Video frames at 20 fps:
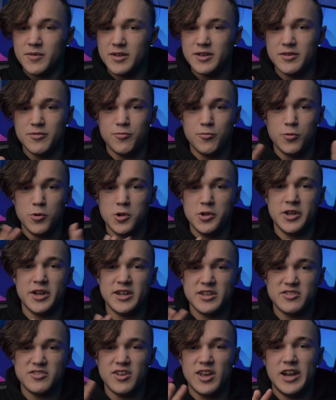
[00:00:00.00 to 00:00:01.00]
It will
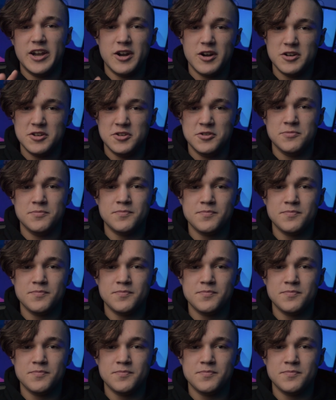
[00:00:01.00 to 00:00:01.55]
not slide on you.